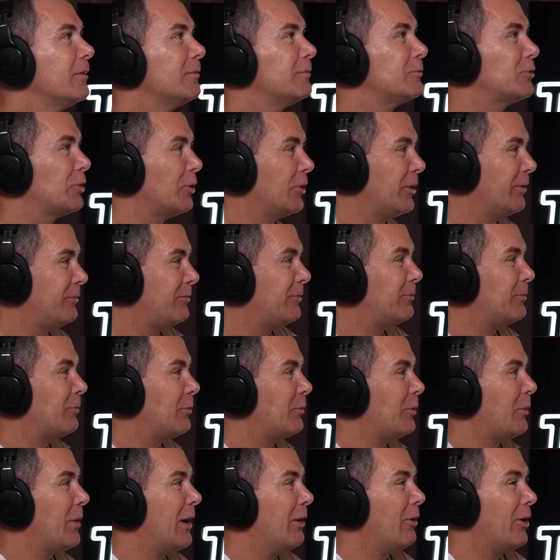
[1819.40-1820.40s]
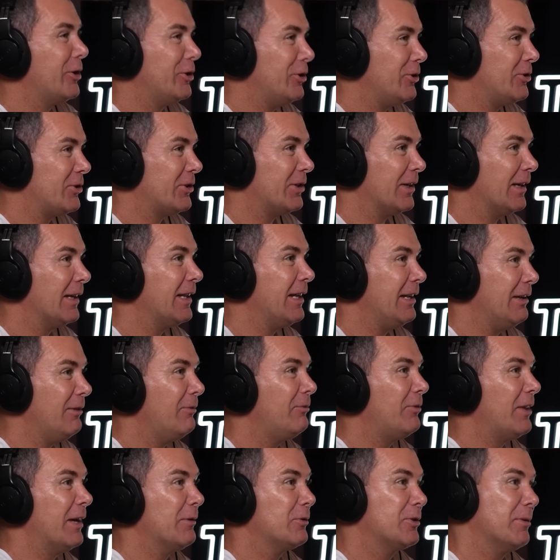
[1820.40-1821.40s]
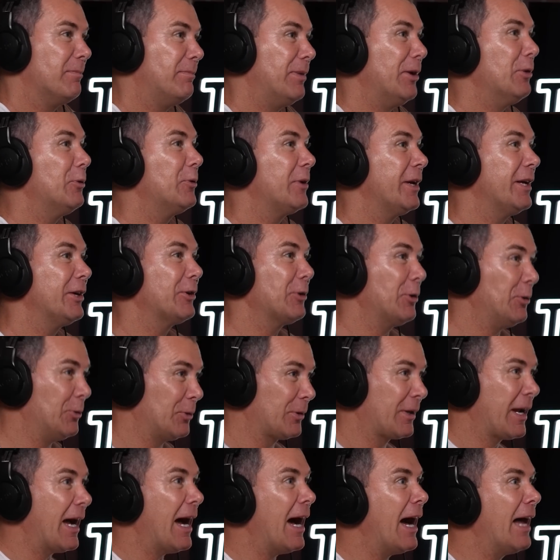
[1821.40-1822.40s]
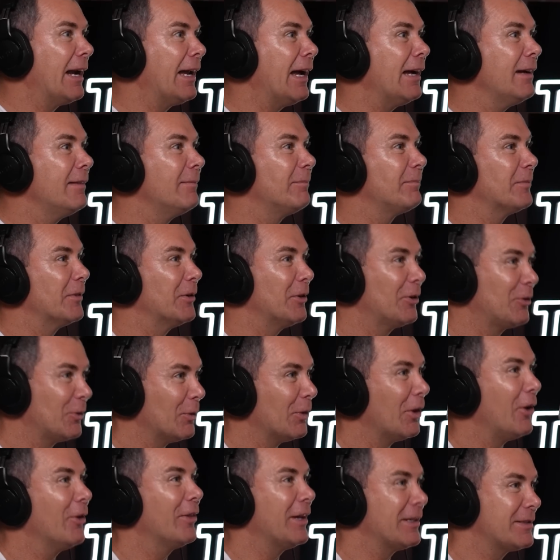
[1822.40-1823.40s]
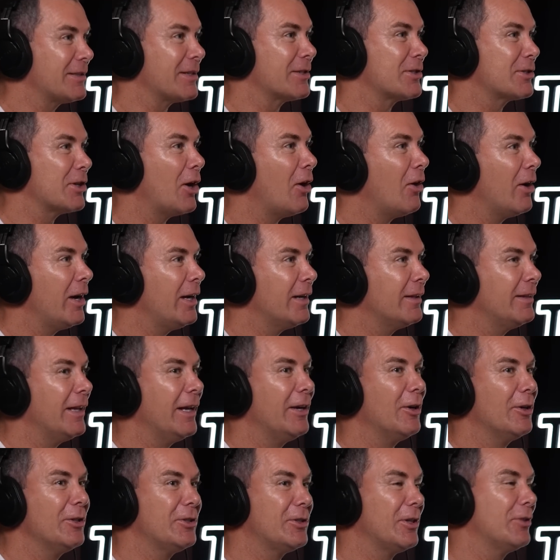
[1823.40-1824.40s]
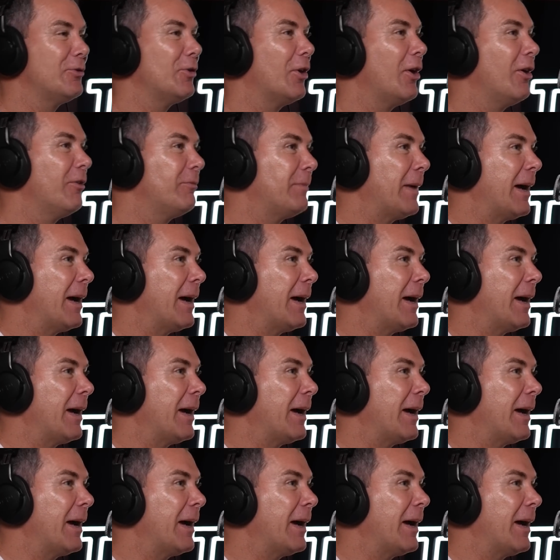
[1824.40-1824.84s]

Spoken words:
sort of where I used to live, there was a building called Carter. And I thought, oh, that's a sign. And then I used to drive